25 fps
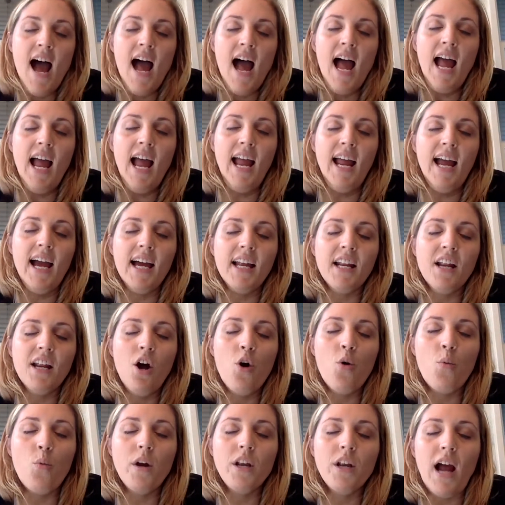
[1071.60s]
And
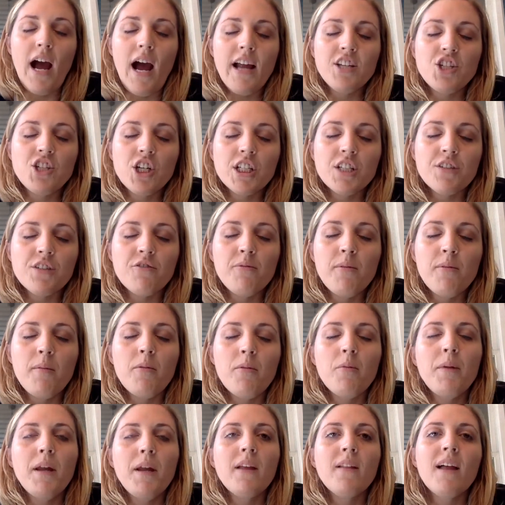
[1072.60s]
when I just
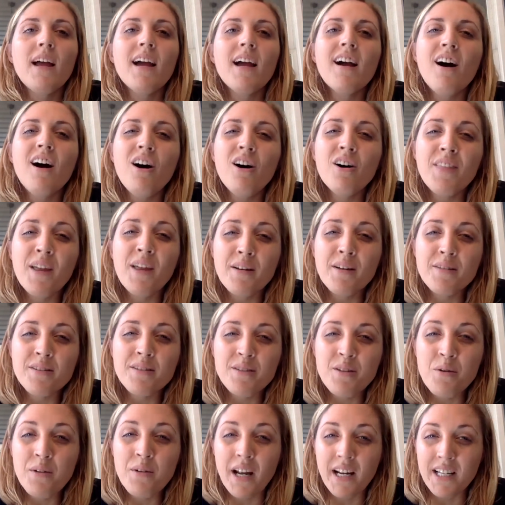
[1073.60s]
remember being like, oh, that's
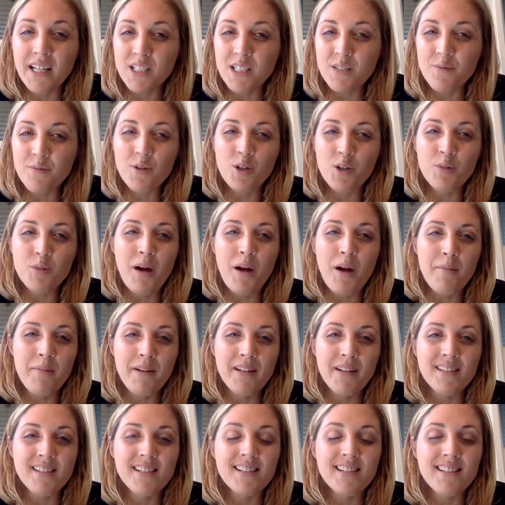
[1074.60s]
so nice of her to buy me a
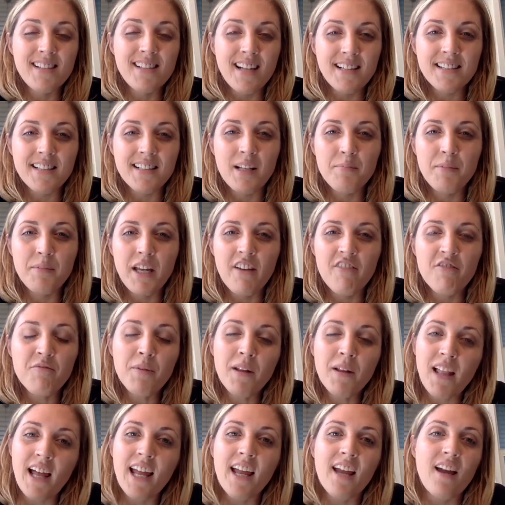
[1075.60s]
Success Club gift.
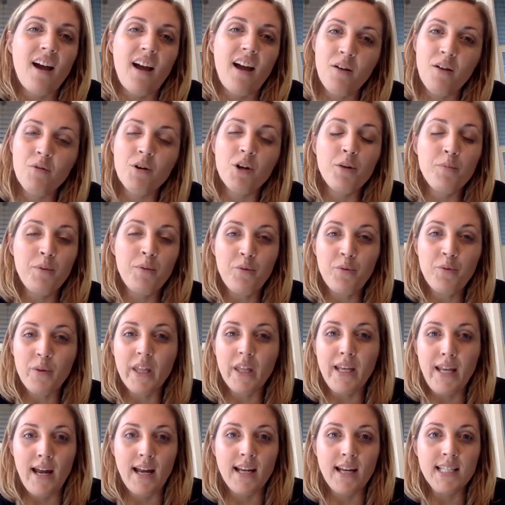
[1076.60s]
But like, it would have been
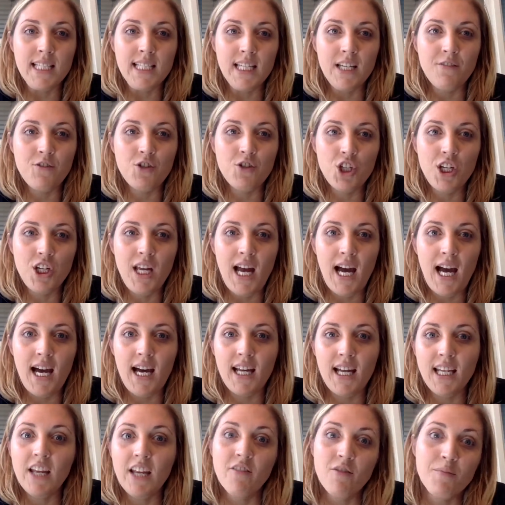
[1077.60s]
really nice if she
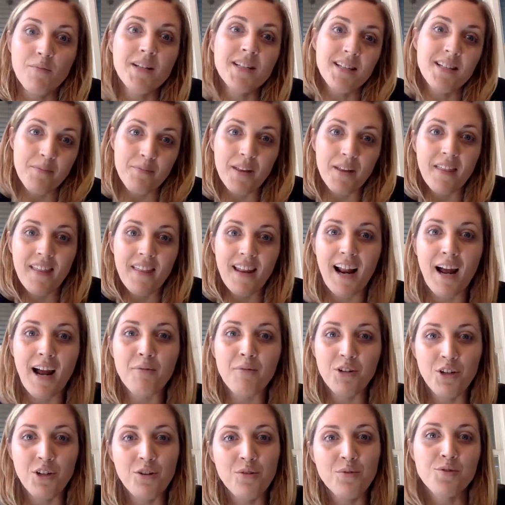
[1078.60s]
had given me something that I
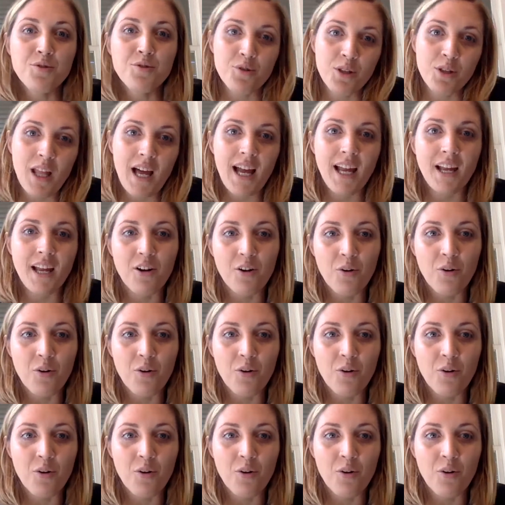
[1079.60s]
would use or like or